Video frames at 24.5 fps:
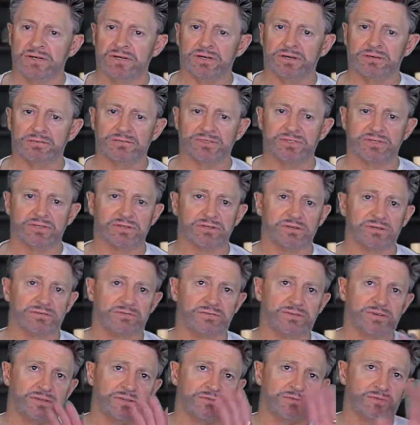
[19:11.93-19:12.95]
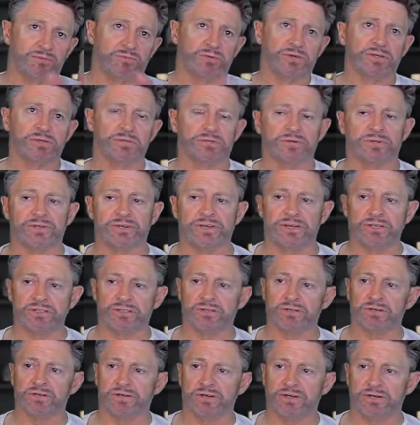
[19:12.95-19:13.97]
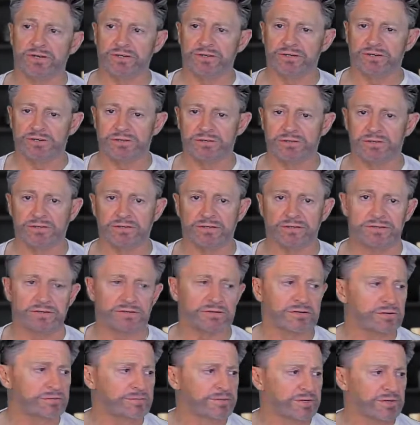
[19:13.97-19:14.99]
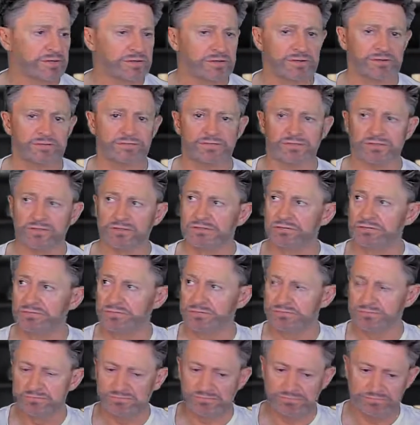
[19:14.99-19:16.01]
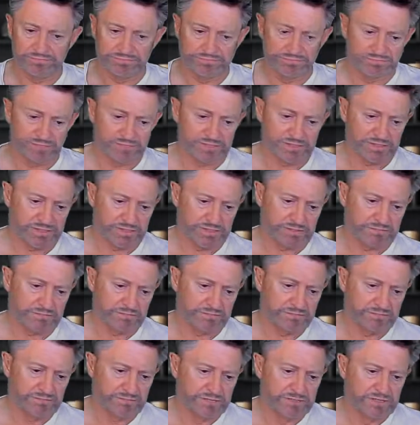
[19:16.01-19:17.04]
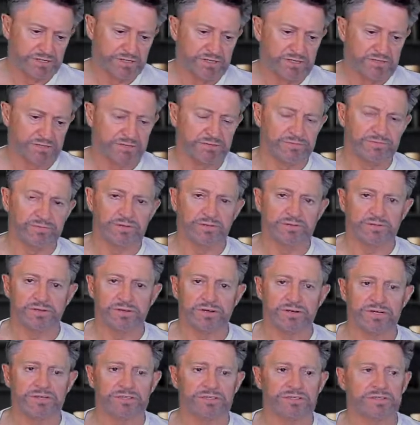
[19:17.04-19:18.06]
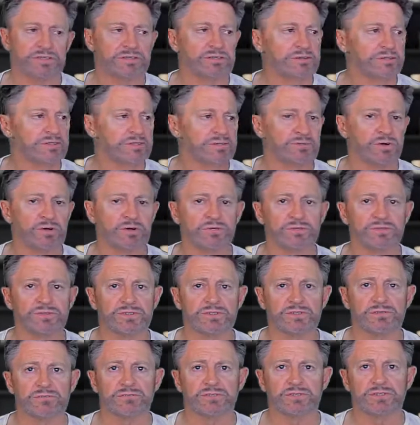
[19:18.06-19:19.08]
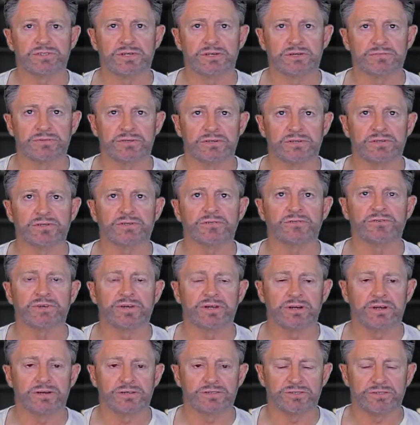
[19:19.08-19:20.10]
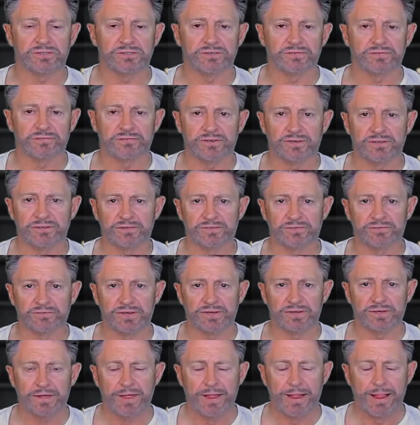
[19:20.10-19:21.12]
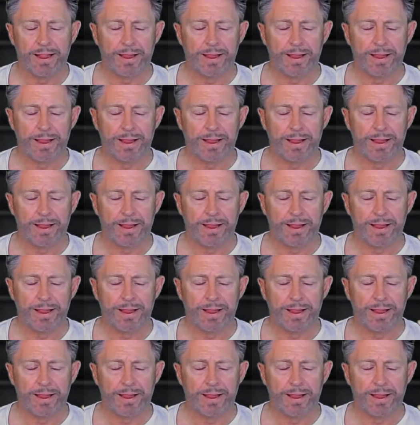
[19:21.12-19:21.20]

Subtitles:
I'm sitting in front of a window with natural light air coming in. I have two diffuser lights here, small ones beside me, and a ring light just in front of me.